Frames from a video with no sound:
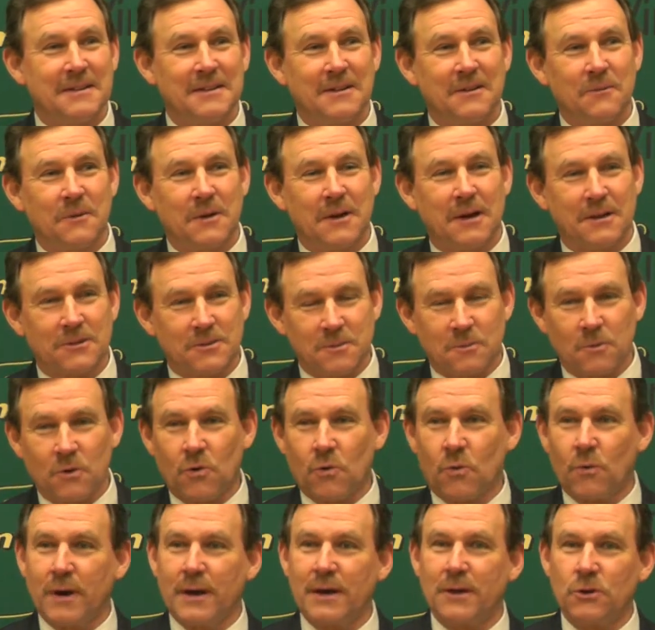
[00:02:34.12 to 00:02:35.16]
we got some
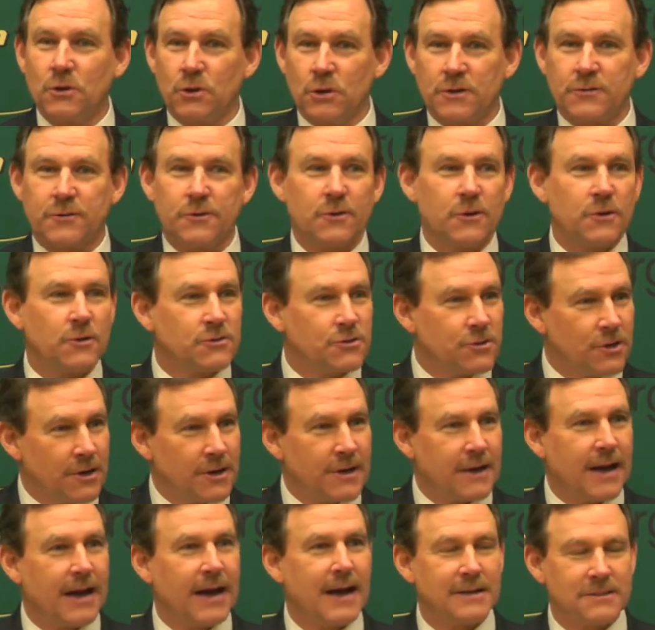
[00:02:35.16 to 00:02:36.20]
great looks for those
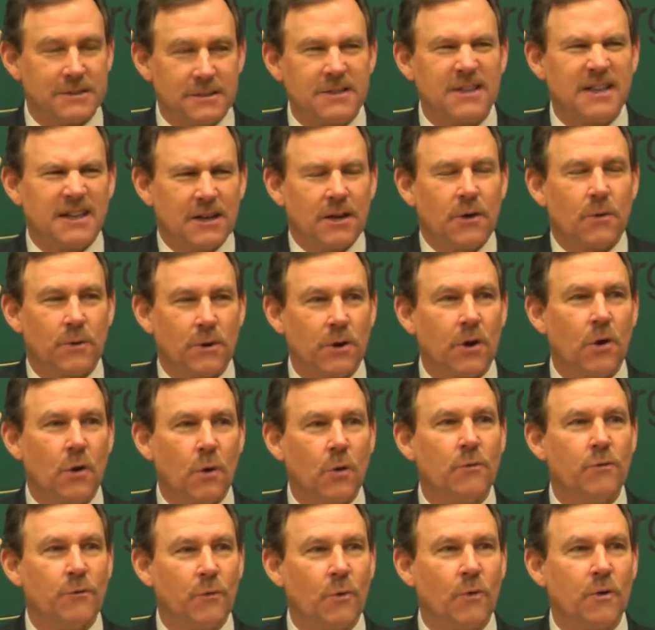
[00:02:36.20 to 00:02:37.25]
young guys. It didn't go in a
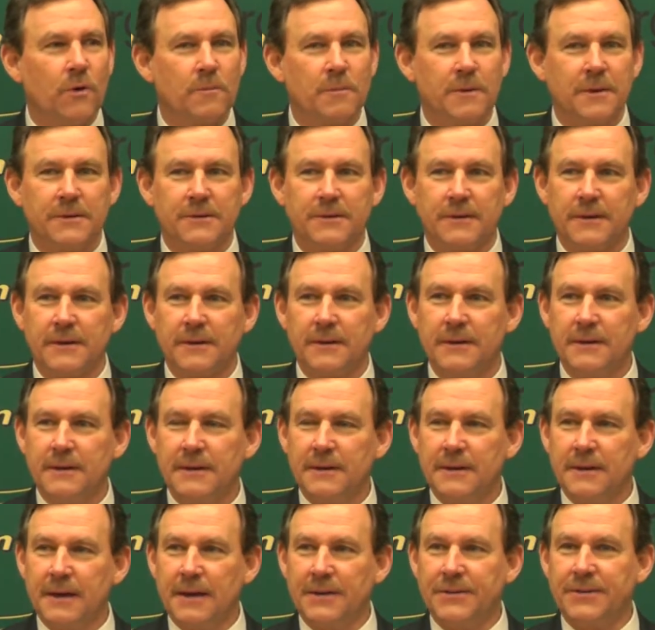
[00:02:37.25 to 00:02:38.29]
hole for them, but
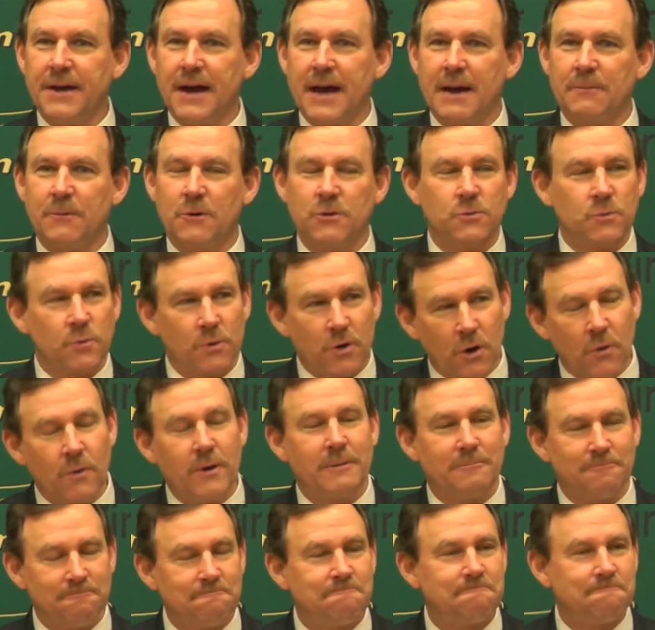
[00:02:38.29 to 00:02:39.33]
in time, those will go
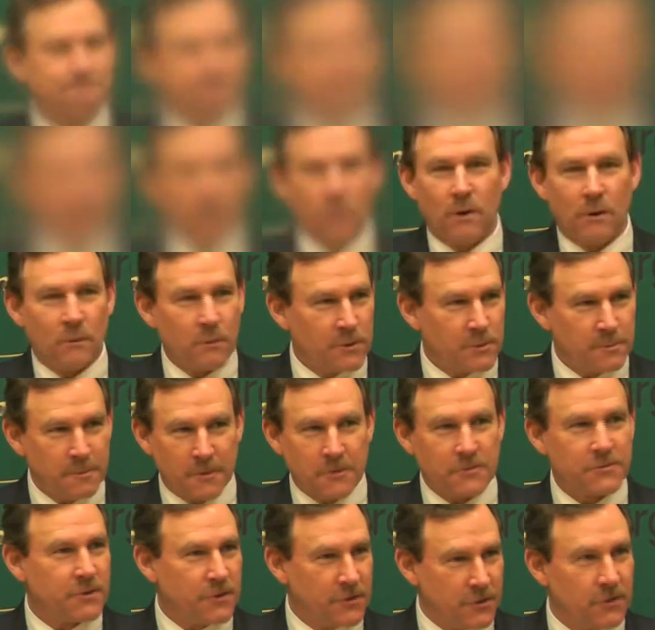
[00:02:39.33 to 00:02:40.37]
in. We knew what we were
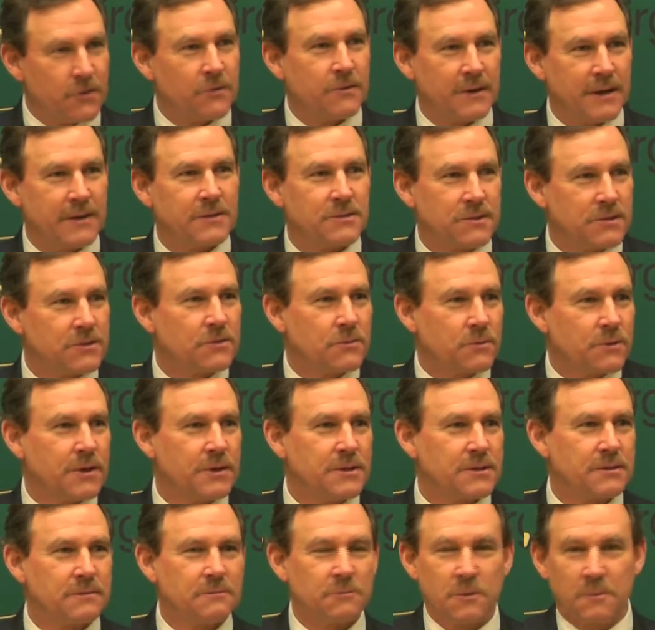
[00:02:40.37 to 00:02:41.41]
supposed to do in that
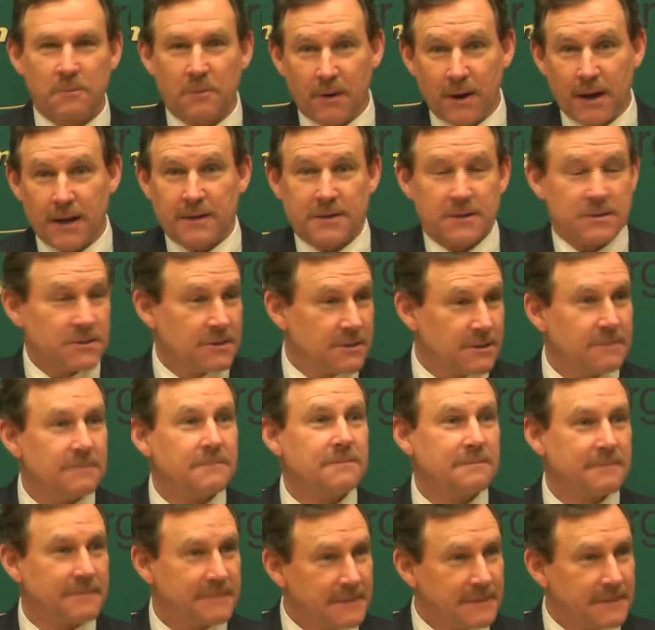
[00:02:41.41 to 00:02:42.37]
situation. We practice it.